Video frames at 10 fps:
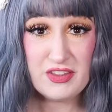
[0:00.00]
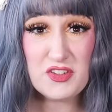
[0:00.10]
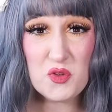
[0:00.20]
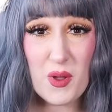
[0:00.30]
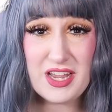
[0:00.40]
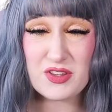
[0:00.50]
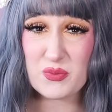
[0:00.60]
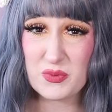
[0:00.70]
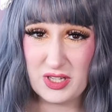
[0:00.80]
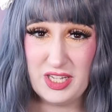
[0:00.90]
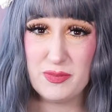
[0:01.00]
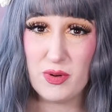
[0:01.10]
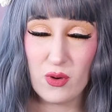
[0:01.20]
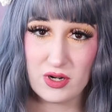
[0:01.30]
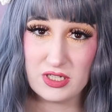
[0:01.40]
This is why it's really
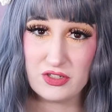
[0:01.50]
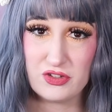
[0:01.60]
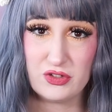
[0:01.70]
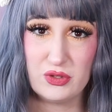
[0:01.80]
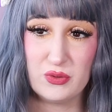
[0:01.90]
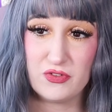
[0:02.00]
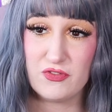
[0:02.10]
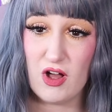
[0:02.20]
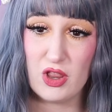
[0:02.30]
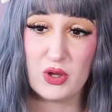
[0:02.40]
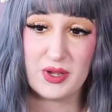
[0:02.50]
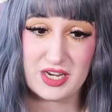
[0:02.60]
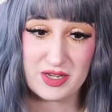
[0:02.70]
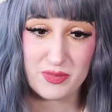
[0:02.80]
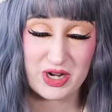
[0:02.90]
important to follow
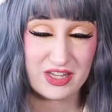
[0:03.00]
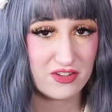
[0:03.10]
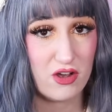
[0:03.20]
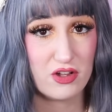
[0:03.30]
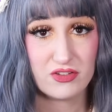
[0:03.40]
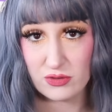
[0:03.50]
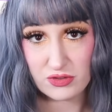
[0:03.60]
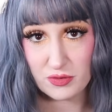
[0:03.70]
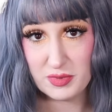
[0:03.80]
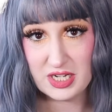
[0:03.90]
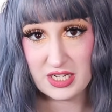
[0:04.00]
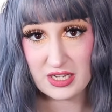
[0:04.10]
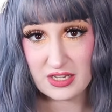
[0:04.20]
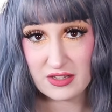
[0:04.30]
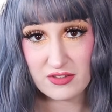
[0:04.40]
indie brands on social
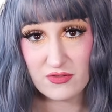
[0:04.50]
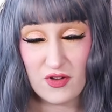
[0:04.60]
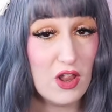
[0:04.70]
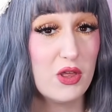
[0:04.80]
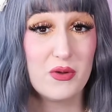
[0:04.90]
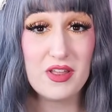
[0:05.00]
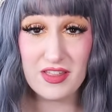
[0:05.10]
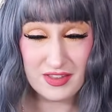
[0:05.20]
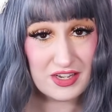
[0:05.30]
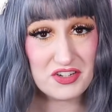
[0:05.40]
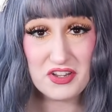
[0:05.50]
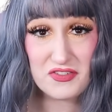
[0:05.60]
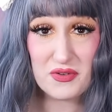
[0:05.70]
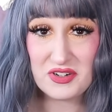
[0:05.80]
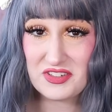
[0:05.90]
media. Follow The
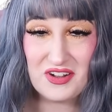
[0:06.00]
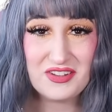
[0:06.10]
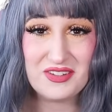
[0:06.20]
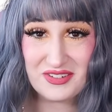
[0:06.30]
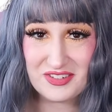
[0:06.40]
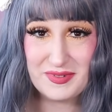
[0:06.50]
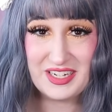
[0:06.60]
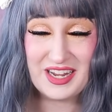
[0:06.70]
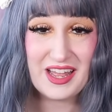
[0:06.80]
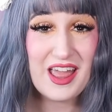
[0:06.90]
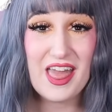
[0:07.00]
Angelic Forest on social media.